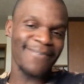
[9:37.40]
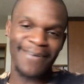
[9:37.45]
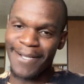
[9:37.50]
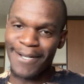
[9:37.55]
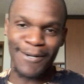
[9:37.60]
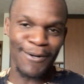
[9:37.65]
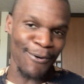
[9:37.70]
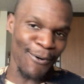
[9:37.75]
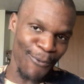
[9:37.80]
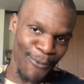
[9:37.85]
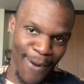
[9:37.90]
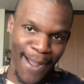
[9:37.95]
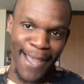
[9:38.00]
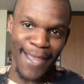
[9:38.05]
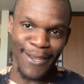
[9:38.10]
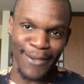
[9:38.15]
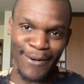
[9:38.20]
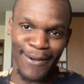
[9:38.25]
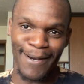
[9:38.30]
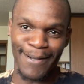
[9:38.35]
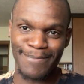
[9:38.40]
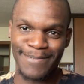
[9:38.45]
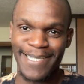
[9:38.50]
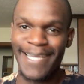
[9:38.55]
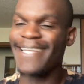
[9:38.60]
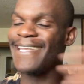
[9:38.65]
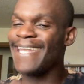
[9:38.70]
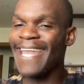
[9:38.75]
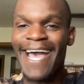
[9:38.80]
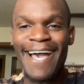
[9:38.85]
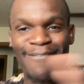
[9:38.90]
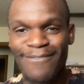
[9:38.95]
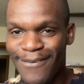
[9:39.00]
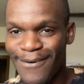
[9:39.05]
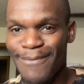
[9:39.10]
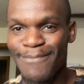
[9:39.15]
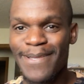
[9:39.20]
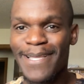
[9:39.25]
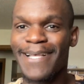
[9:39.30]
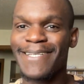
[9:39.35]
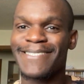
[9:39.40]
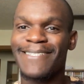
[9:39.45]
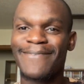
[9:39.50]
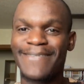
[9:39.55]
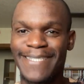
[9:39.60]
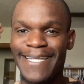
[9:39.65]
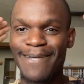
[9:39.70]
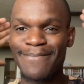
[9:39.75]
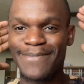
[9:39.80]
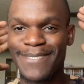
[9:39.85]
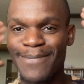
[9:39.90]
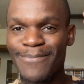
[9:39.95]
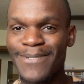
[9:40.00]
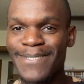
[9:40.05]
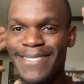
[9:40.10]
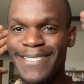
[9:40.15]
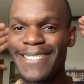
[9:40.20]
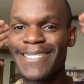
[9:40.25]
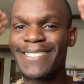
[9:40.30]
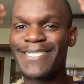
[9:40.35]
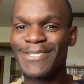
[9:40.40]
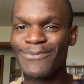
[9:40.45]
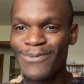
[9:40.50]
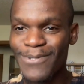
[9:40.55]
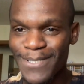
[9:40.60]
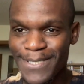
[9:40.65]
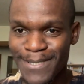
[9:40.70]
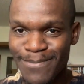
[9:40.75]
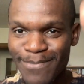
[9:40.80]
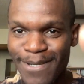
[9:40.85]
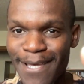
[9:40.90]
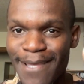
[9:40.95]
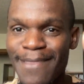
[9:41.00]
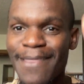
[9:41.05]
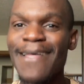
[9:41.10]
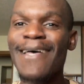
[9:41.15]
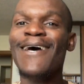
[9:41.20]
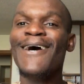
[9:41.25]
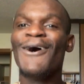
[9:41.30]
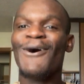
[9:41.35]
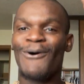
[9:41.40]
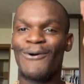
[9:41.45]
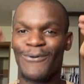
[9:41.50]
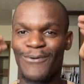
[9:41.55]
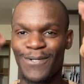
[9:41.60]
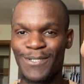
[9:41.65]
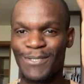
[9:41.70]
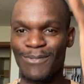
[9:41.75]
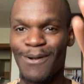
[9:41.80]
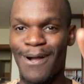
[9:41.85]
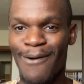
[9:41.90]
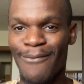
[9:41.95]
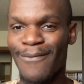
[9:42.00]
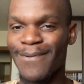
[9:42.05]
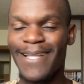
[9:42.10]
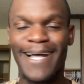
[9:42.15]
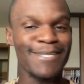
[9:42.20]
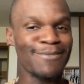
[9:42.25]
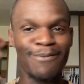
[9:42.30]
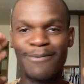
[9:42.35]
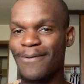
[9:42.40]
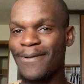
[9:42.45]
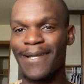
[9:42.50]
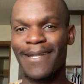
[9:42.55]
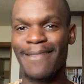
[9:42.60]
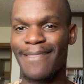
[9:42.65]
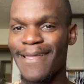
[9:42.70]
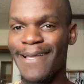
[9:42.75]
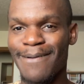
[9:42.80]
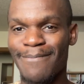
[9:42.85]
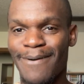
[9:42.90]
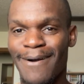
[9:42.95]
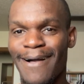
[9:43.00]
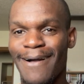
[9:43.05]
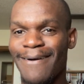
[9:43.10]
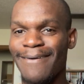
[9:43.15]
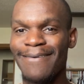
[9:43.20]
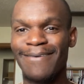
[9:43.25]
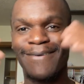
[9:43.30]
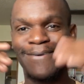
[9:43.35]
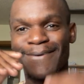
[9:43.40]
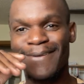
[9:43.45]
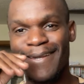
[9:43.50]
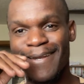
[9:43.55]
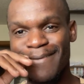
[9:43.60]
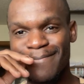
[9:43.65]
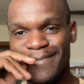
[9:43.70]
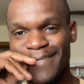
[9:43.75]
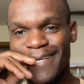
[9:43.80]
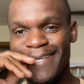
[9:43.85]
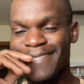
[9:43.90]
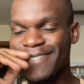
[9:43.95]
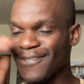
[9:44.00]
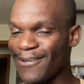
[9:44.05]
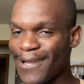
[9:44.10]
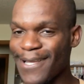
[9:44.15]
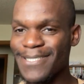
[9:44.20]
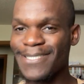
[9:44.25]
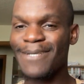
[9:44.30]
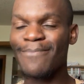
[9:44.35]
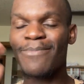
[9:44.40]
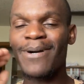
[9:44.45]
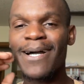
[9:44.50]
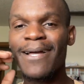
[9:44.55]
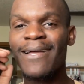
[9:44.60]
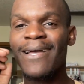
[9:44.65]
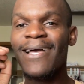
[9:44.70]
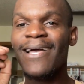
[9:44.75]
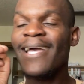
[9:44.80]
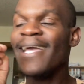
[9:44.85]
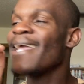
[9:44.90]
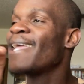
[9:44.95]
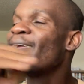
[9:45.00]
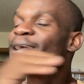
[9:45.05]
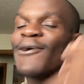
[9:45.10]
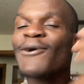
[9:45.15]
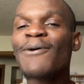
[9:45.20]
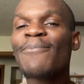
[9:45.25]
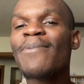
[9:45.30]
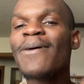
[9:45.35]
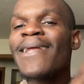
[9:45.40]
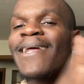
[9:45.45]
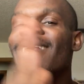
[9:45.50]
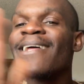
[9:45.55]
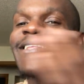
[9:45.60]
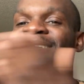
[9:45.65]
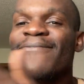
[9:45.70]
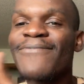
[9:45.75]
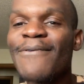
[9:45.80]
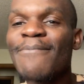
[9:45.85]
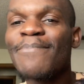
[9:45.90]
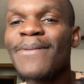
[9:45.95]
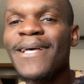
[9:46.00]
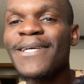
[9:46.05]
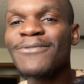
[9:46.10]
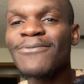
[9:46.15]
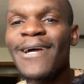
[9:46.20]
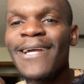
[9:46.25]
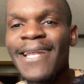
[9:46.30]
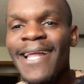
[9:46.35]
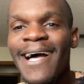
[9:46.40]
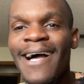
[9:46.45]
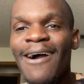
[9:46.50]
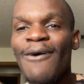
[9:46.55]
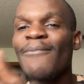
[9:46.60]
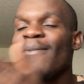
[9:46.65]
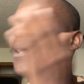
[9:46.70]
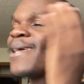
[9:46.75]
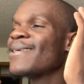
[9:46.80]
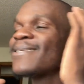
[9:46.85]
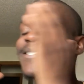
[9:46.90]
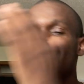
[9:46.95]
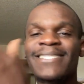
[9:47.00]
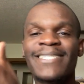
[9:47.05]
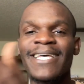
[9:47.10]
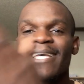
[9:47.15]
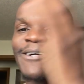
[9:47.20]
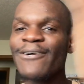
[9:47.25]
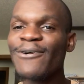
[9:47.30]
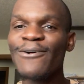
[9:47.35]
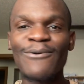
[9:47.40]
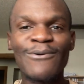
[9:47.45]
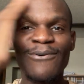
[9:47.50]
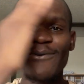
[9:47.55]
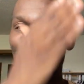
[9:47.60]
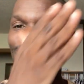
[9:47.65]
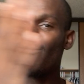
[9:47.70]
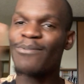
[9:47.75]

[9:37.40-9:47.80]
going to go away. You know what I'm saying? Never. Because every time someone sees Will Smith or Chris Rock, that's what we're going to think about. You know what I'm saying? It's crazy. But he could have been in a different place right now, but he's not